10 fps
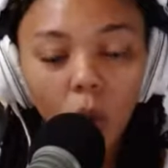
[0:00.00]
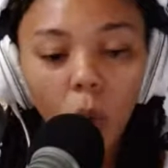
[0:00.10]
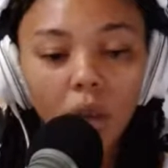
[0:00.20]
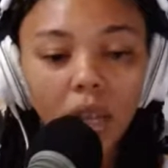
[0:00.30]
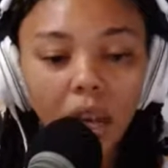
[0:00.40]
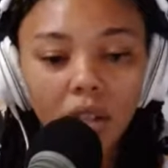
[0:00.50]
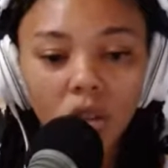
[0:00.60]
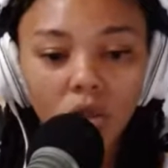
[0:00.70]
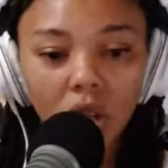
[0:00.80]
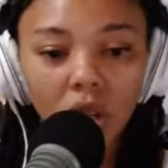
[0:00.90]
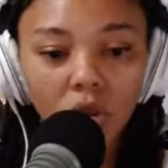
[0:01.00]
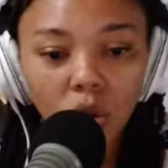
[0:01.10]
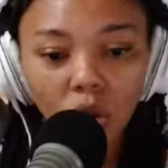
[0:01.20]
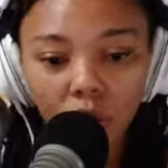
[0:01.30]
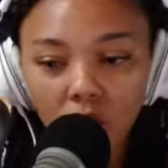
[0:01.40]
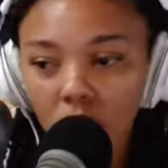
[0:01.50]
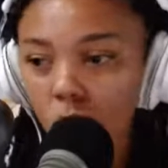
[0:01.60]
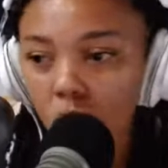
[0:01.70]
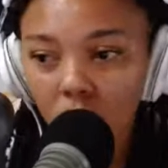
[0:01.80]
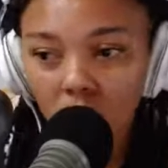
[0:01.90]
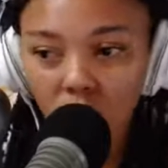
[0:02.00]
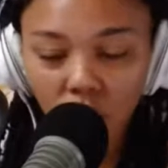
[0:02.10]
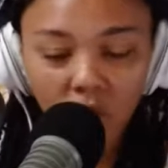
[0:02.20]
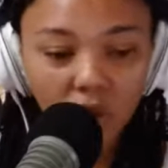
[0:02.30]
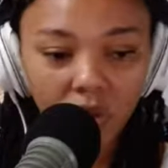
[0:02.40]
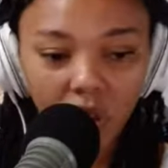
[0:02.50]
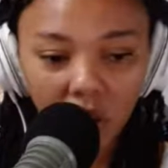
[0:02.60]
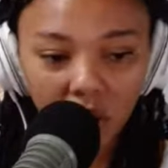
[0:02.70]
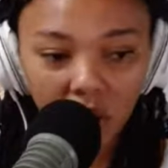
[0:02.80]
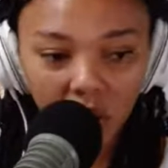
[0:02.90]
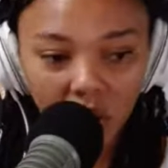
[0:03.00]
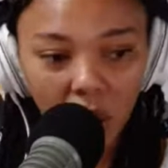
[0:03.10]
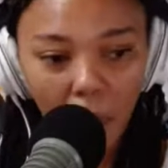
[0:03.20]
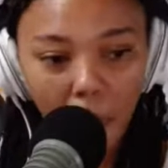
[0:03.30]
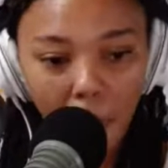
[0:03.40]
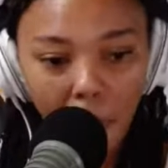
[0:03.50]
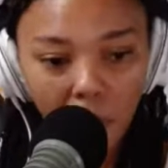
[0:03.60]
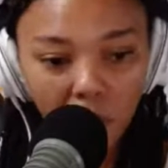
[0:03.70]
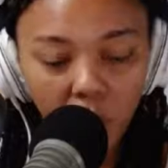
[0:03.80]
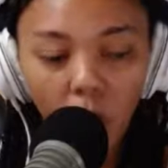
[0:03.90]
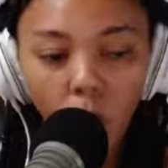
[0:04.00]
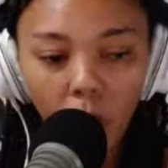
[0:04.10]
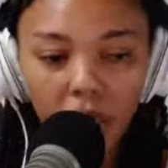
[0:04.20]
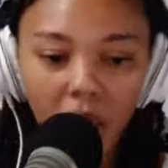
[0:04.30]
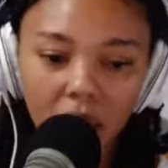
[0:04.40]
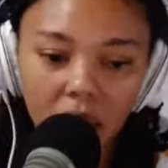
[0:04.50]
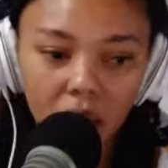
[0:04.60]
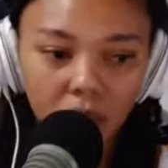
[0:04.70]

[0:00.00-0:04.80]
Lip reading: When last you see a tourist walking the streets of Kingstown? When last?